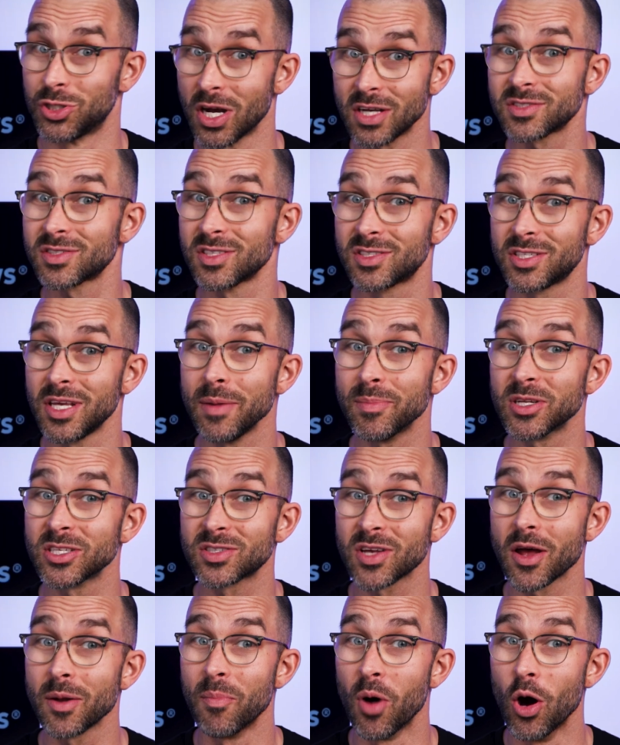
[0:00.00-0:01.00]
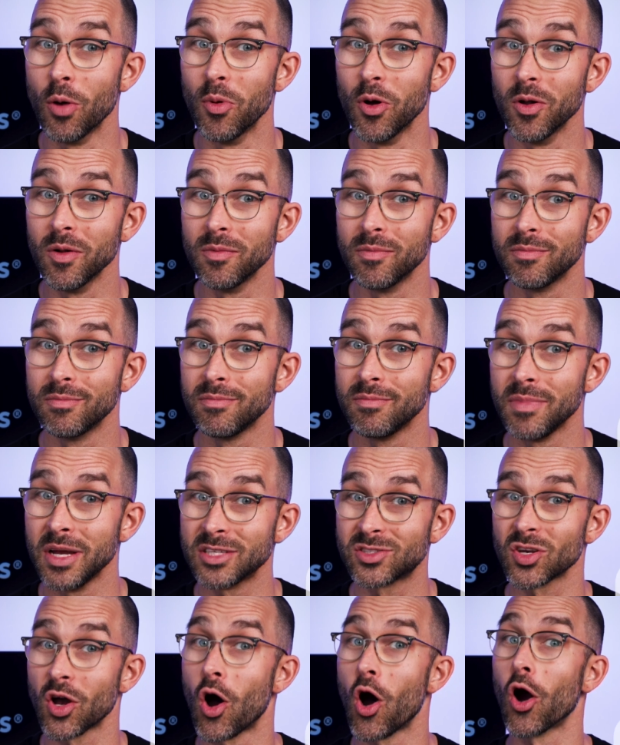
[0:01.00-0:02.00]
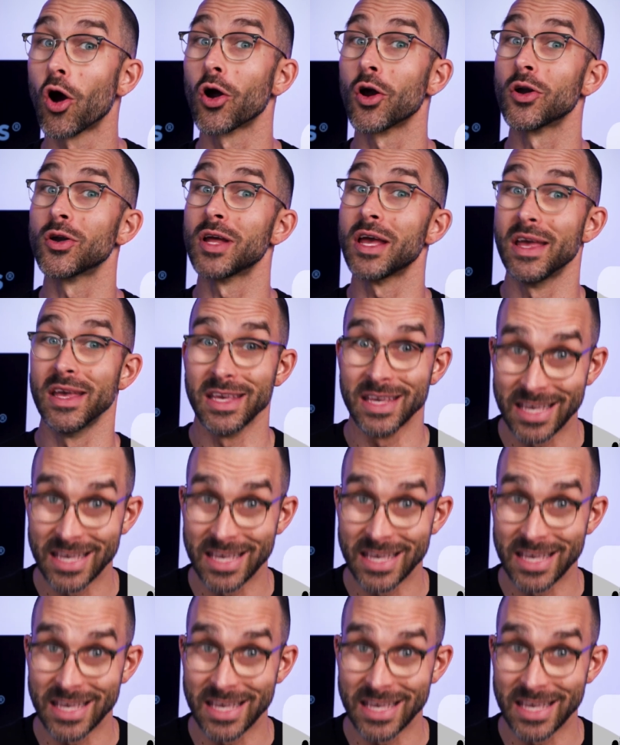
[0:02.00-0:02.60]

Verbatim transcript: just as seamless on mobile? It's a hard